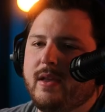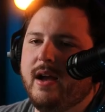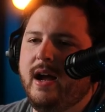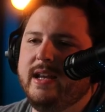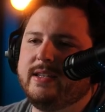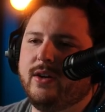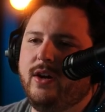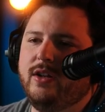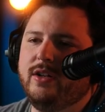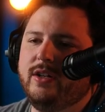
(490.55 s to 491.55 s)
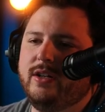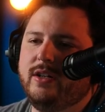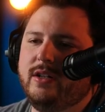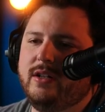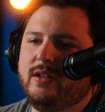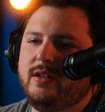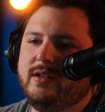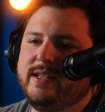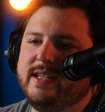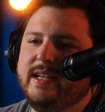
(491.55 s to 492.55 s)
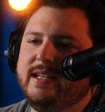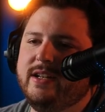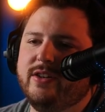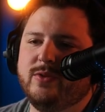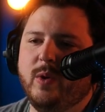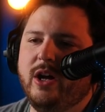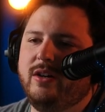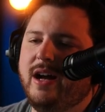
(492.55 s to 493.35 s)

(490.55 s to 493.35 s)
Icecaller, C tier as well.